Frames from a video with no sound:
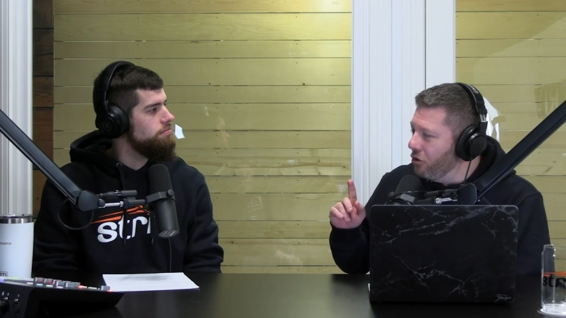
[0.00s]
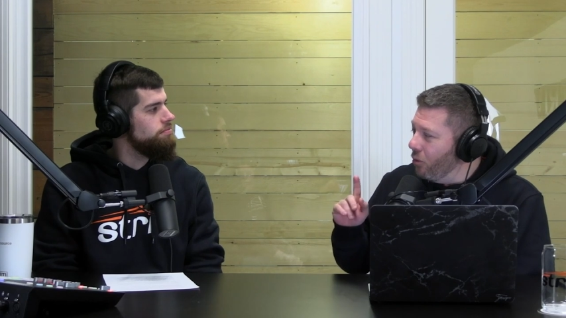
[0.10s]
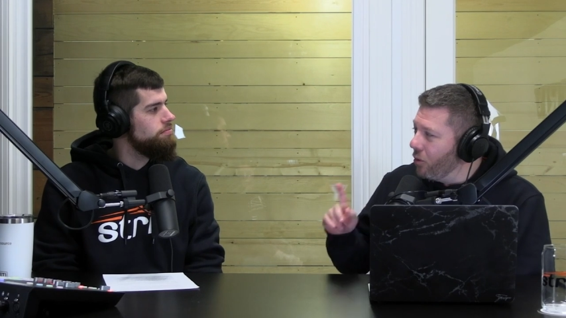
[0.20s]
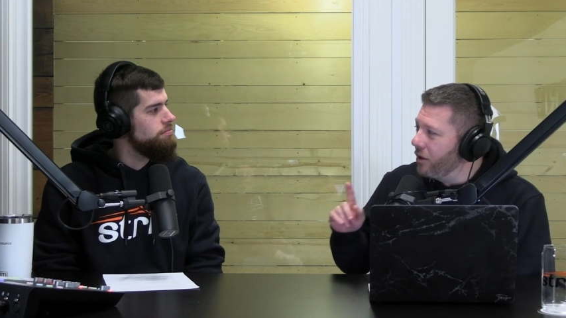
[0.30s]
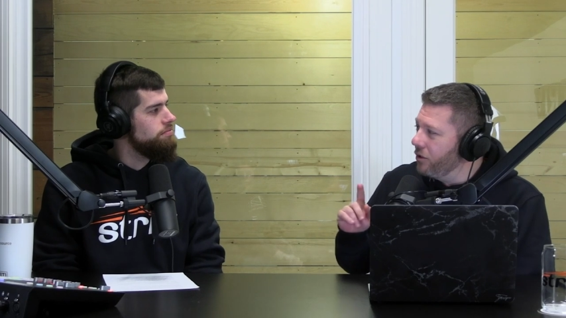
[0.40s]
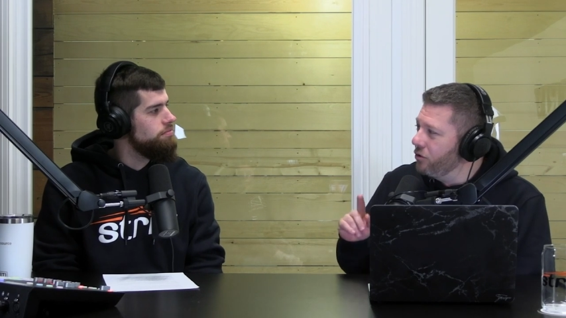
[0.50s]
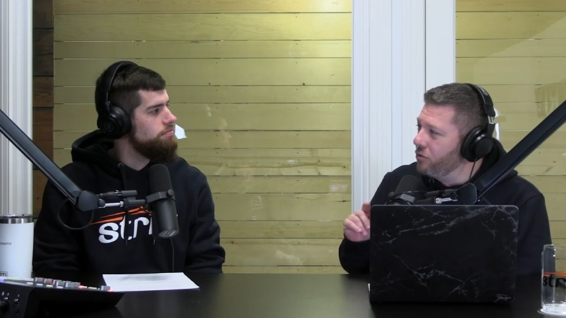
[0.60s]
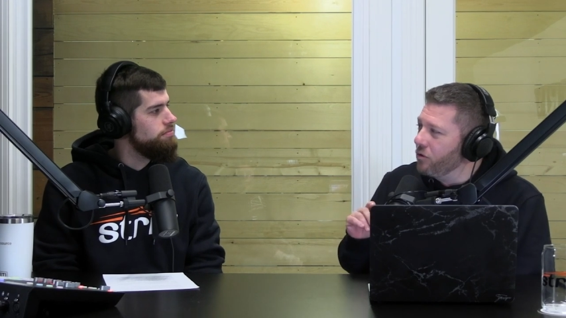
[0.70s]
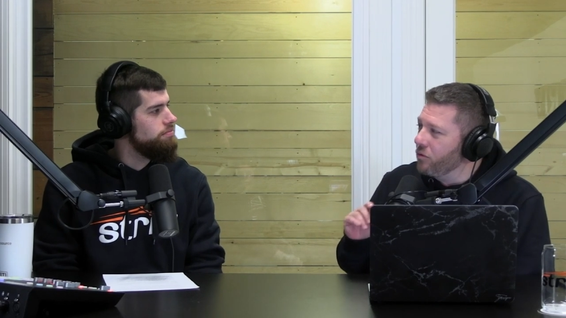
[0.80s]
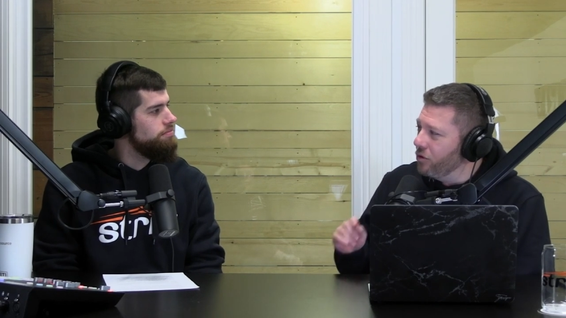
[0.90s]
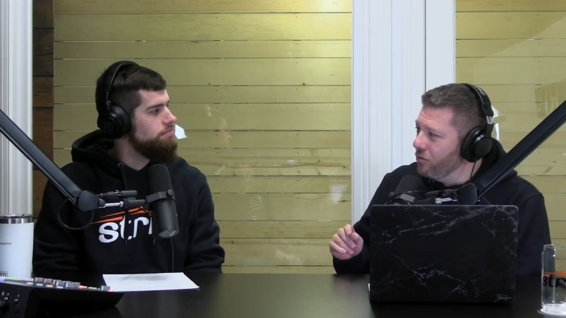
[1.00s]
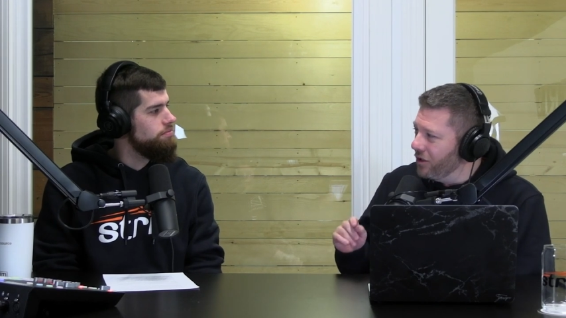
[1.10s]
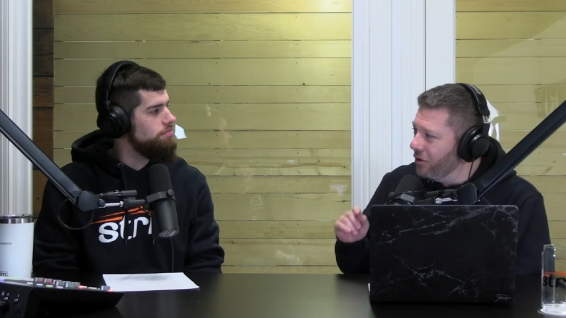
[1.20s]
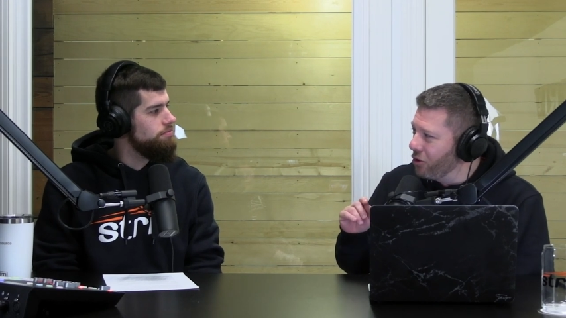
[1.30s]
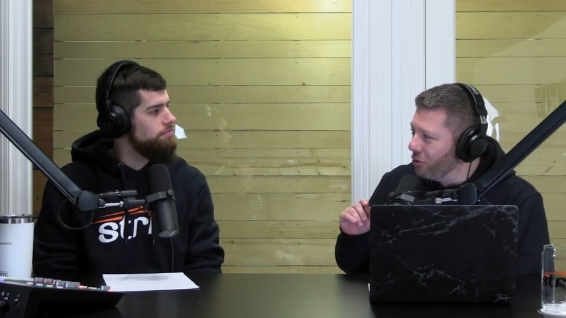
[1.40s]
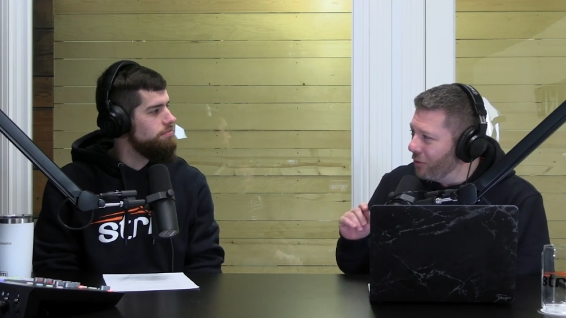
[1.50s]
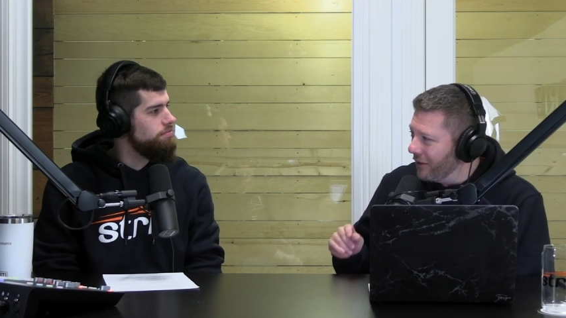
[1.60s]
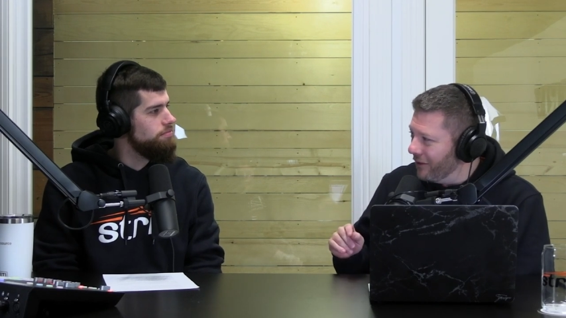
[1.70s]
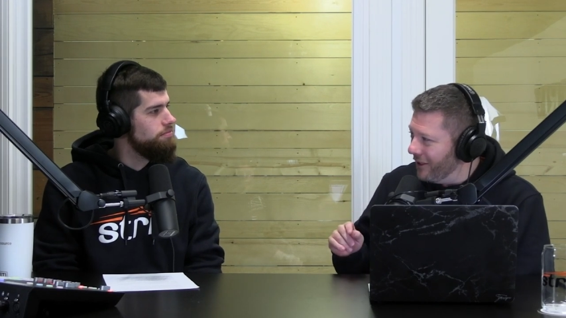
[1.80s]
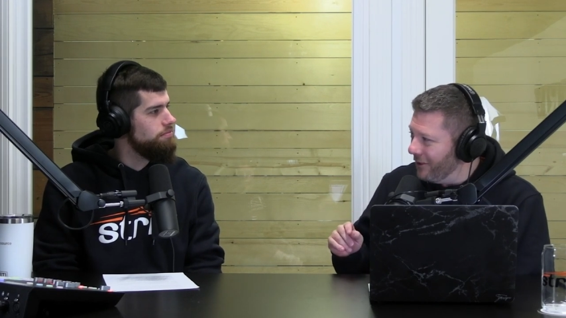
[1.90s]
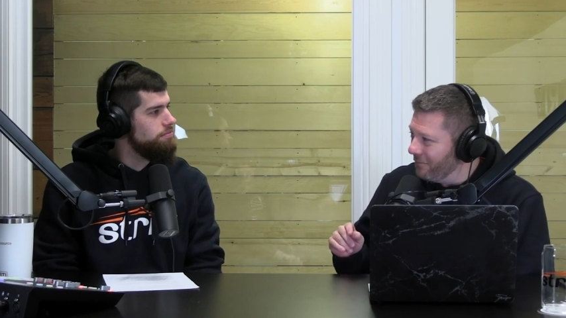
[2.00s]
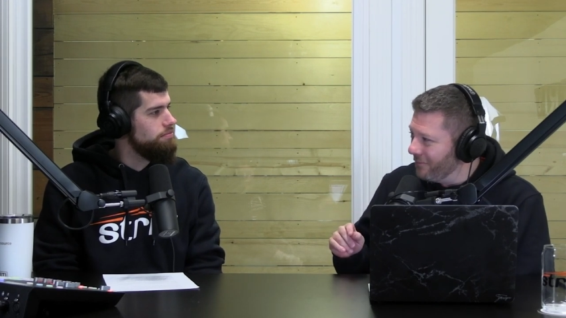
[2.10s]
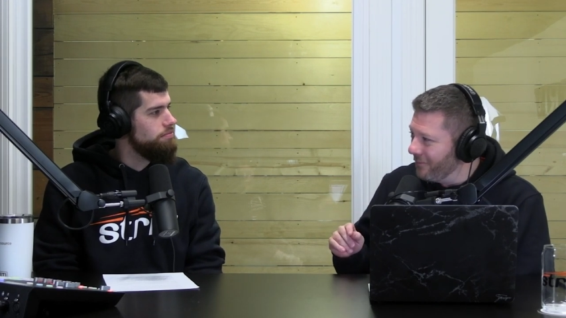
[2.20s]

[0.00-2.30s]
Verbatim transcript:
Speaker 1: nor do you use it correctly?